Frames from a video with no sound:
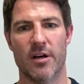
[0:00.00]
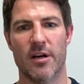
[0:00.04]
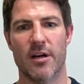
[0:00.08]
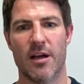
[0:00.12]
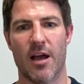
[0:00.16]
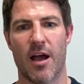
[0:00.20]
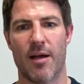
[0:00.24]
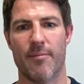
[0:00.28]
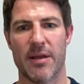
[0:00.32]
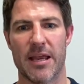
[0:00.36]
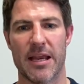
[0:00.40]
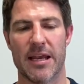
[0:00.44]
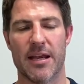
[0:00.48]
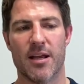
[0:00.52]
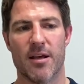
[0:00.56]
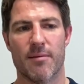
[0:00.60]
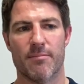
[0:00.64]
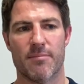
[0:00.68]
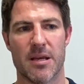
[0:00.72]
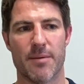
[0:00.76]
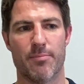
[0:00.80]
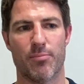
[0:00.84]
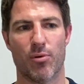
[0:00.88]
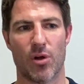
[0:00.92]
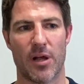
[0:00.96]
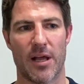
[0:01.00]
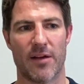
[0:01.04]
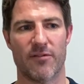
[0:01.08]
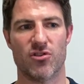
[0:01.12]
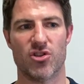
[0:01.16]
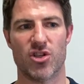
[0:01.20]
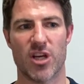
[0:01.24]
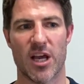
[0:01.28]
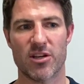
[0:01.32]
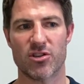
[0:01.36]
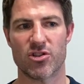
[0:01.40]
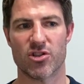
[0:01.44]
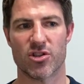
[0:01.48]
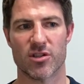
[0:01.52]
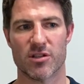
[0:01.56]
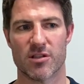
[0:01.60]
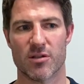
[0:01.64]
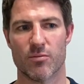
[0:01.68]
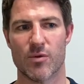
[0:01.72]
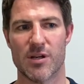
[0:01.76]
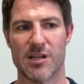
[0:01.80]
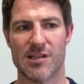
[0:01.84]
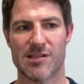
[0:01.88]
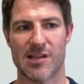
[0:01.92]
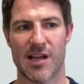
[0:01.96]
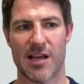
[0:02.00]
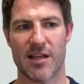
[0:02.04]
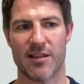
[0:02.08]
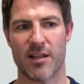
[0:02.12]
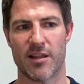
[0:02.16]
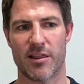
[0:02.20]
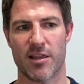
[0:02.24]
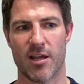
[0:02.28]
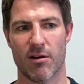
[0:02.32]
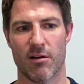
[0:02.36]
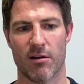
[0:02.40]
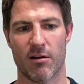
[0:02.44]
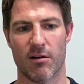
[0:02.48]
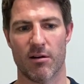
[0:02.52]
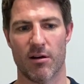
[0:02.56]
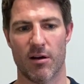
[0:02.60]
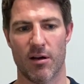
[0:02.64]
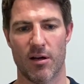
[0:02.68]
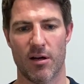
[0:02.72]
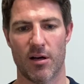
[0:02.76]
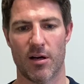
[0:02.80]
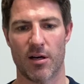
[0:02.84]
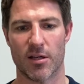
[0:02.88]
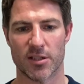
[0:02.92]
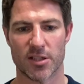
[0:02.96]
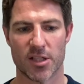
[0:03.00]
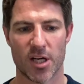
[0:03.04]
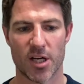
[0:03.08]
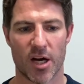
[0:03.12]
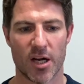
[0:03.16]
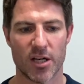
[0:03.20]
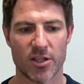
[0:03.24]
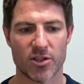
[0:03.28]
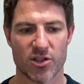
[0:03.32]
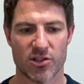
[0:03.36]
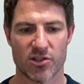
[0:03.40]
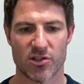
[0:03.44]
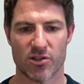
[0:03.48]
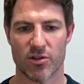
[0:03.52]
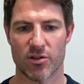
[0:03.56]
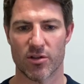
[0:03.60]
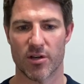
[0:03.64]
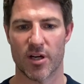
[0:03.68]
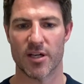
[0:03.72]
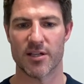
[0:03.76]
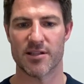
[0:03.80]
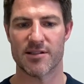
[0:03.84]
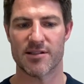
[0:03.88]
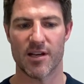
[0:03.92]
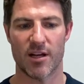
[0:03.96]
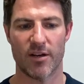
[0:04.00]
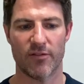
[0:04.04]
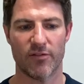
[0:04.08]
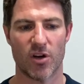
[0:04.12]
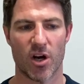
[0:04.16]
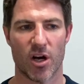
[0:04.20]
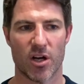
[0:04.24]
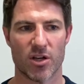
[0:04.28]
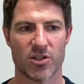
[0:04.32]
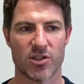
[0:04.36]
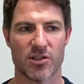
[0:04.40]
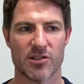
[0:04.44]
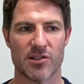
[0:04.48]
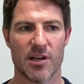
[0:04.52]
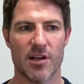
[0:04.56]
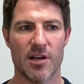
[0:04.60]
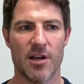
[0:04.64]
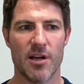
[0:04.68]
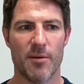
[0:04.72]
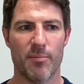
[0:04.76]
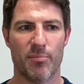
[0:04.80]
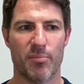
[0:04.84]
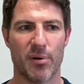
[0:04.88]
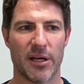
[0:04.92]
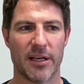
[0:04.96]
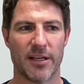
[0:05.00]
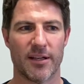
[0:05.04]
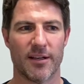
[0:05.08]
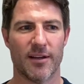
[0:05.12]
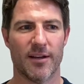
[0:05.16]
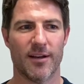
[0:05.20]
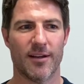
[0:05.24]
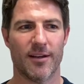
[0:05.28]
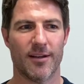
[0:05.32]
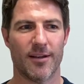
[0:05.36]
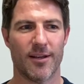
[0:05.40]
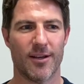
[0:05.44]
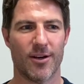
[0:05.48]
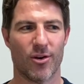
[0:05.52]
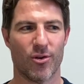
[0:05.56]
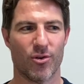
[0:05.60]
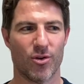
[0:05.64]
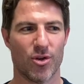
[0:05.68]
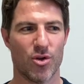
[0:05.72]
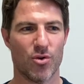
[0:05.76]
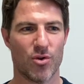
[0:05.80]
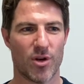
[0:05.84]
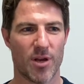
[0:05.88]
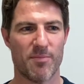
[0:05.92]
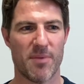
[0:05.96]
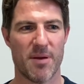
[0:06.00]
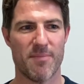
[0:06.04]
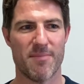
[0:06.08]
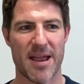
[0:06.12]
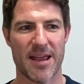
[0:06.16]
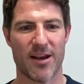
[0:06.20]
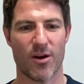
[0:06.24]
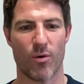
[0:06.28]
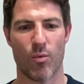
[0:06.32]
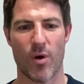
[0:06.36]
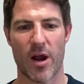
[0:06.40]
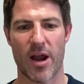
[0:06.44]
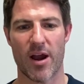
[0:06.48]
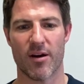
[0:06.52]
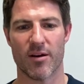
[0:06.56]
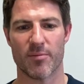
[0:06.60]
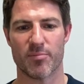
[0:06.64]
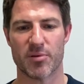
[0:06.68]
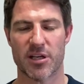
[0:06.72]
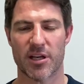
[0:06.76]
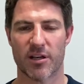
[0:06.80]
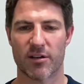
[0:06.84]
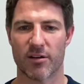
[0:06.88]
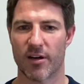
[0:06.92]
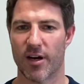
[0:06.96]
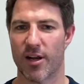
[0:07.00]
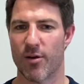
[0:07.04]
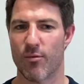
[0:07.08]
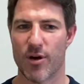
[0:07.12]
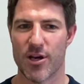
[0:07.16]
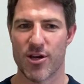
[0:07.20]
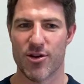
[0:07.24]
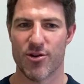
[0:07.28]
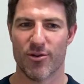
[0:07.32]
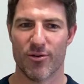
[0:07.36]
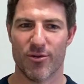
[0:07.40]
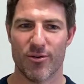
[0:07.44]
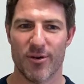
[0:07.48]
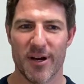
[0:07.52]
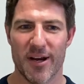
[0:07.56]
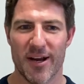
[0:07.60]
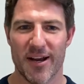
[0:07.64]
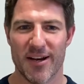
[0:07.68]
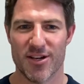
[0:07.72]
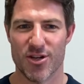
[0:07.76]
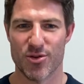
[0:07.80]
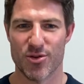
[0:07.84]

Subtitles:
I mean, people have gestures and we say that they're unconscious or unself-conscious, but you could be made aware, particularly when you do